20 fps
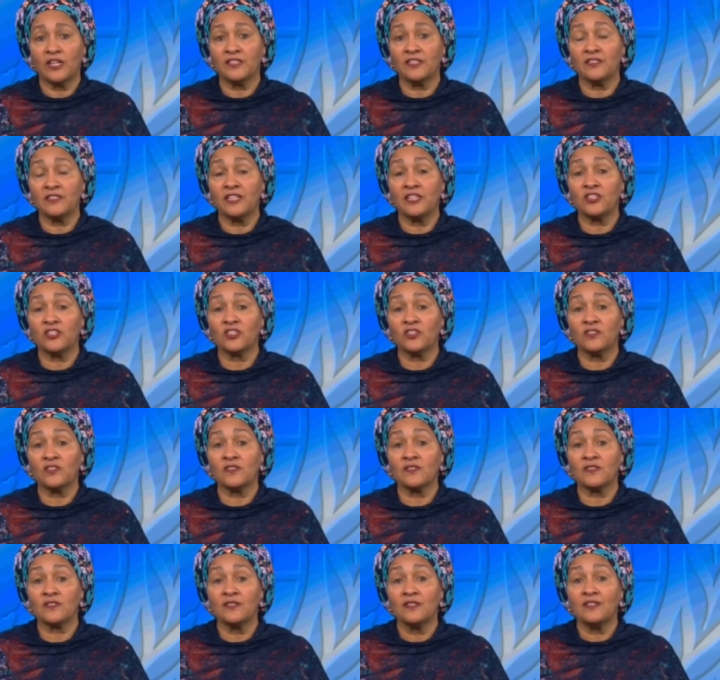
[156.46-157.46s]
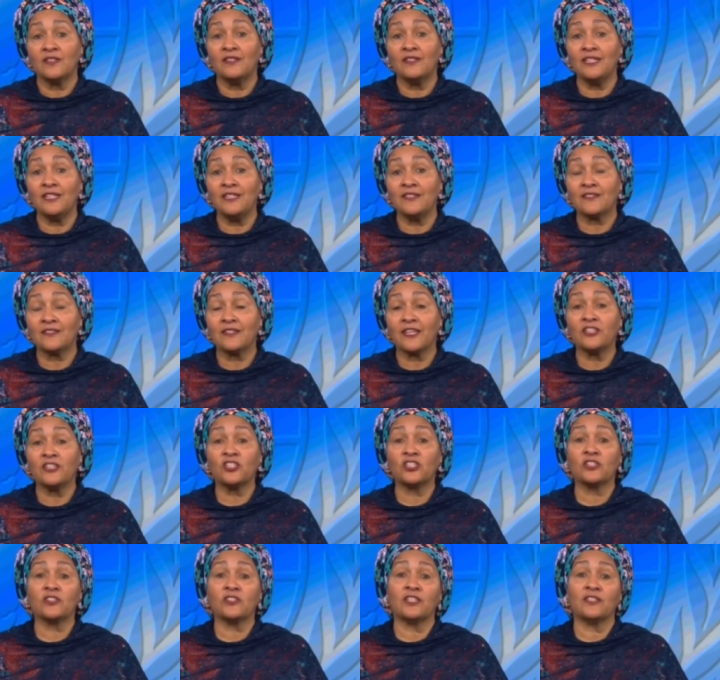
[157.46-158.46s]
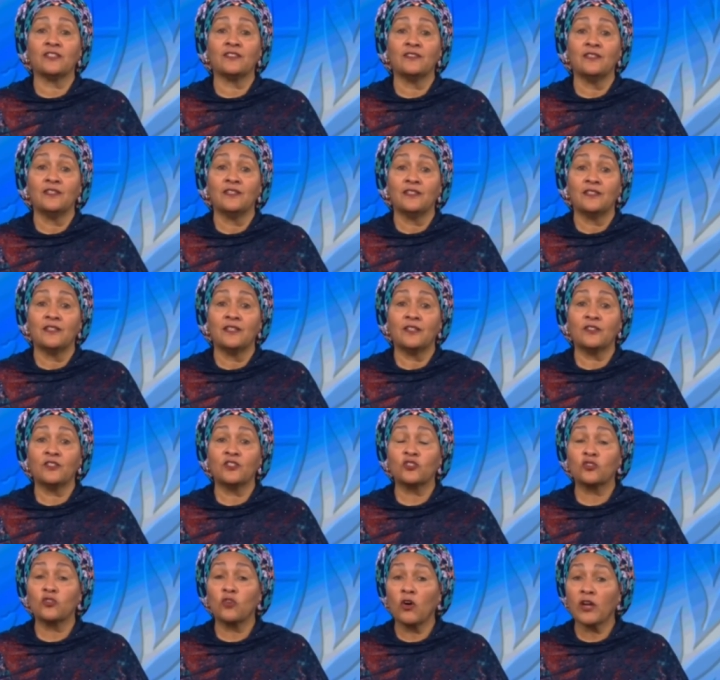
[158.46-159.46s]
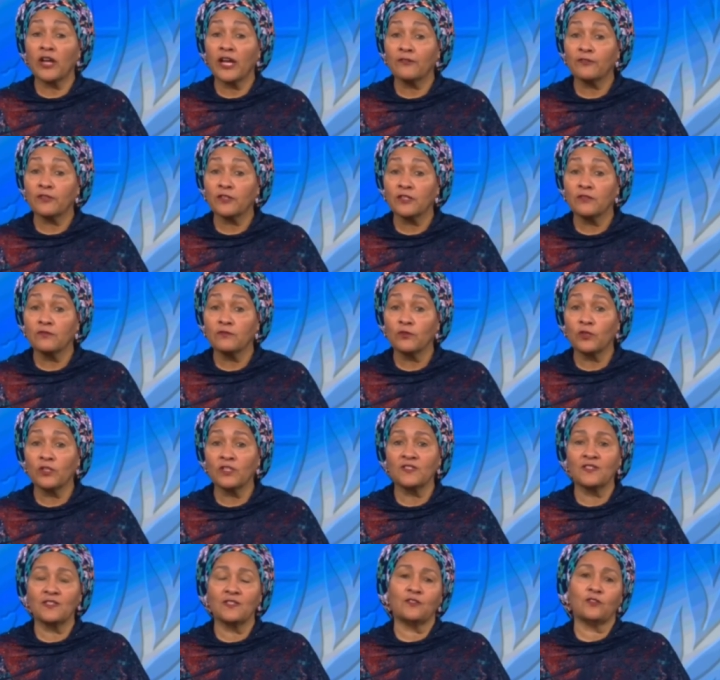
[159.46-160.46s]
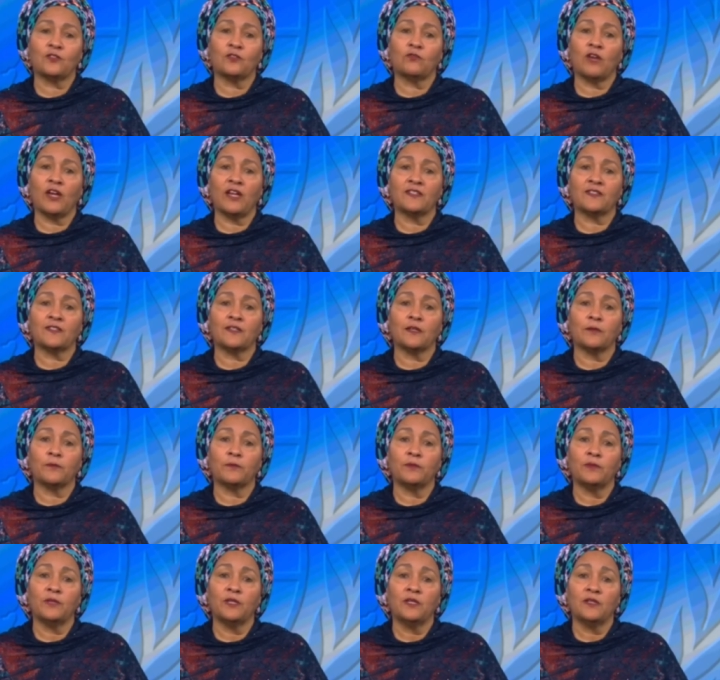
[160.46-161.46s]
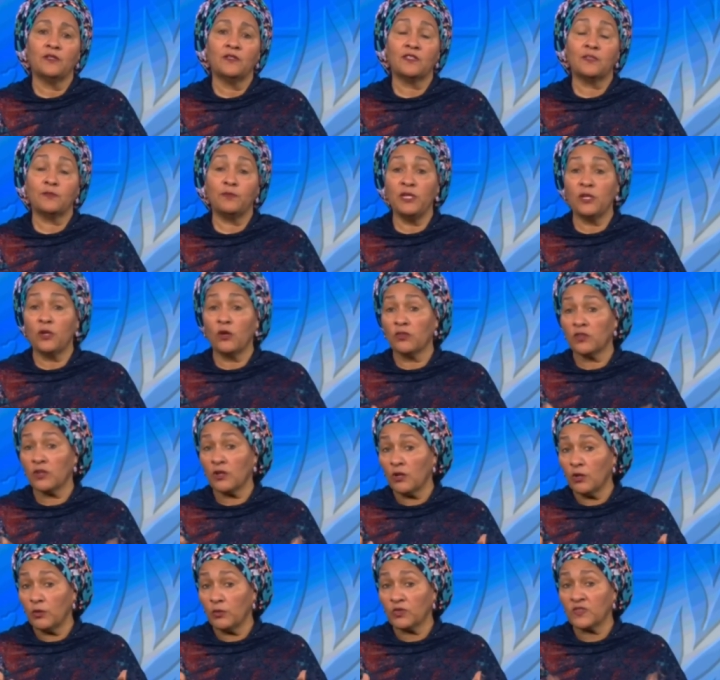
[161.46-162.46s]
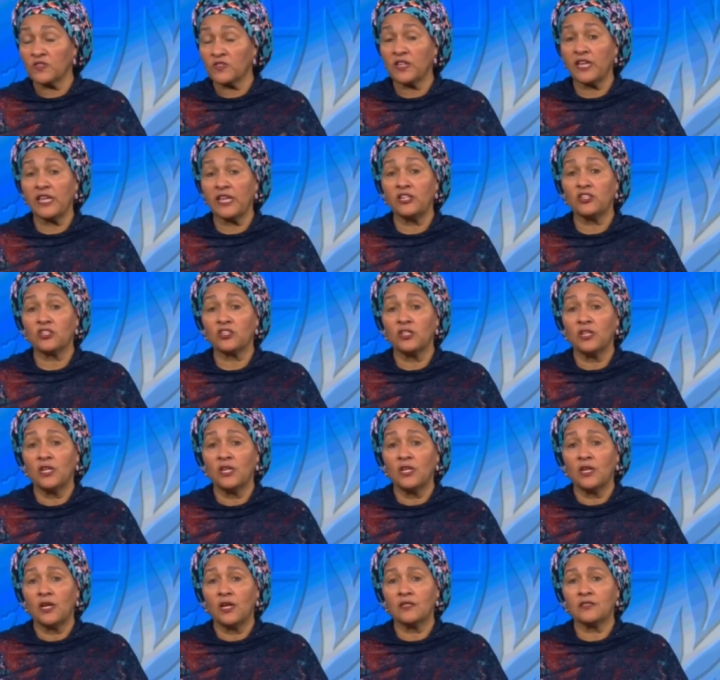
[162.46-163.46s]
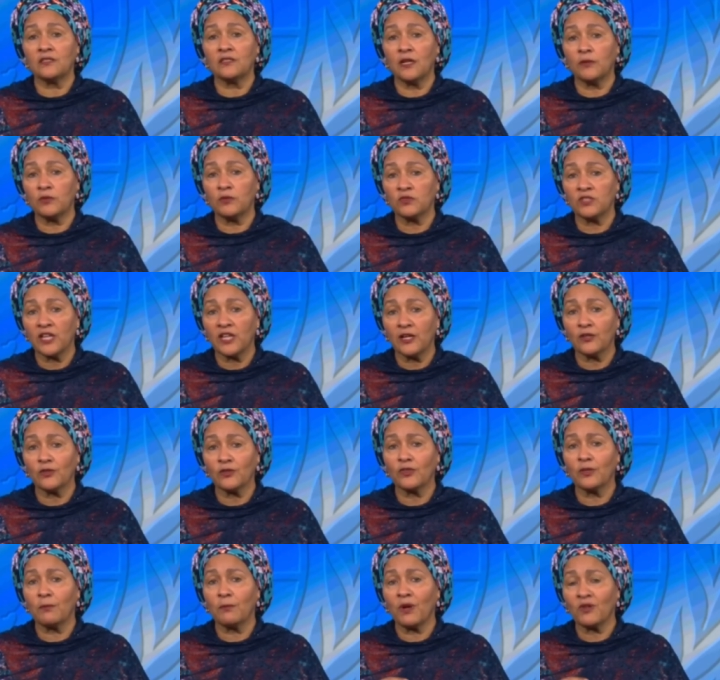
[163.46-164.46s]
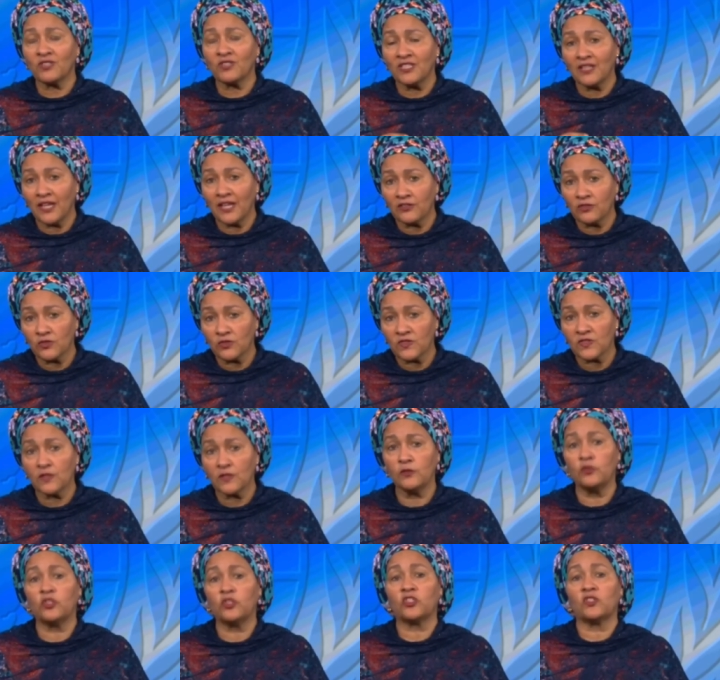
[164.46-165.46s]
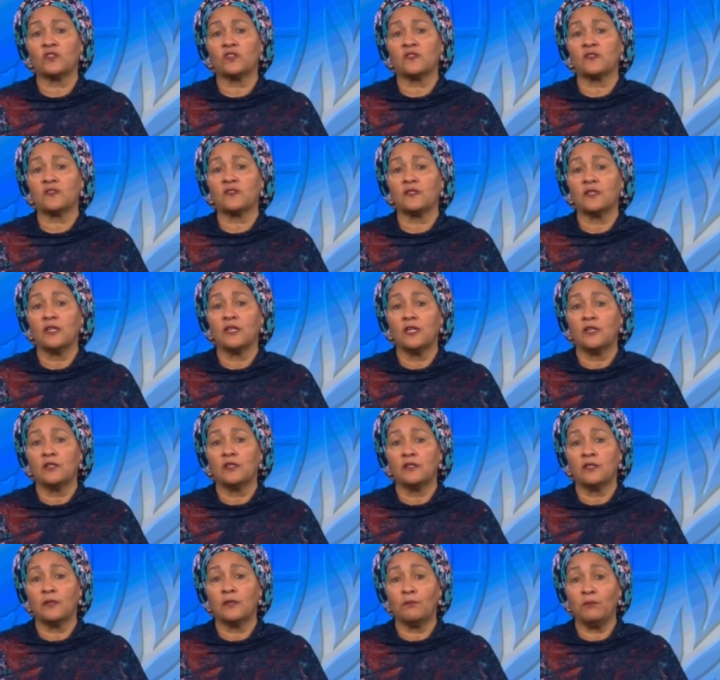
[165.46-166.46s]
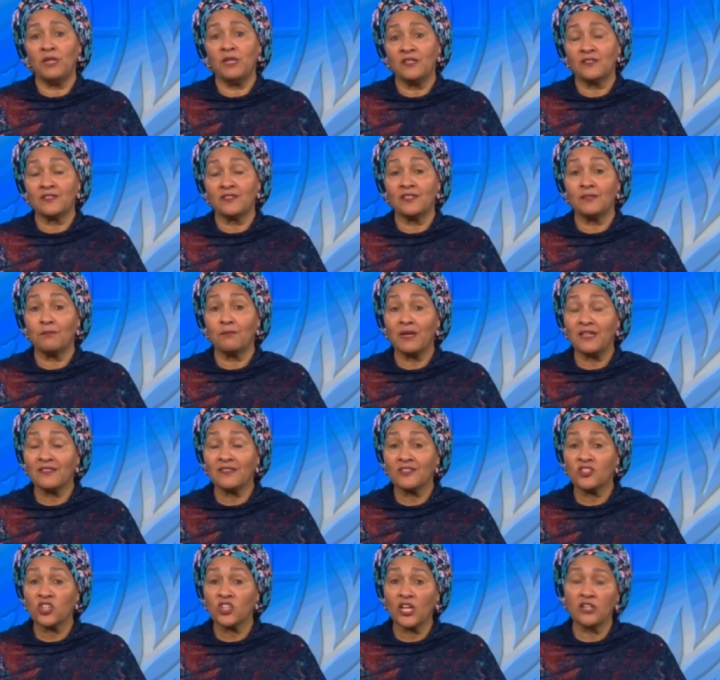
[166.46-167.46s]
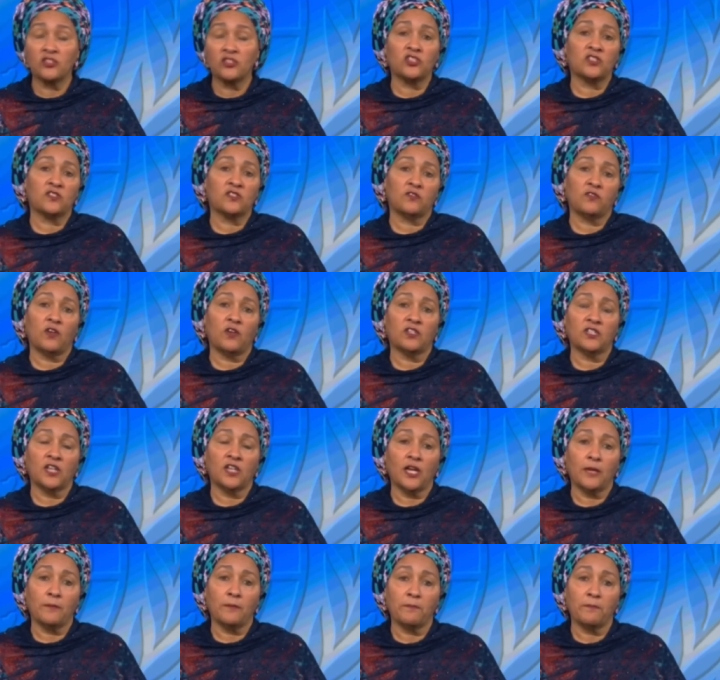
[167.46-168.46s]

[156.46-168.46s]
The United Nations needs Nigeria and strong African voices to rise up, speak on the global stage, and double down on the multilateral solutions that meet the immense challenges of our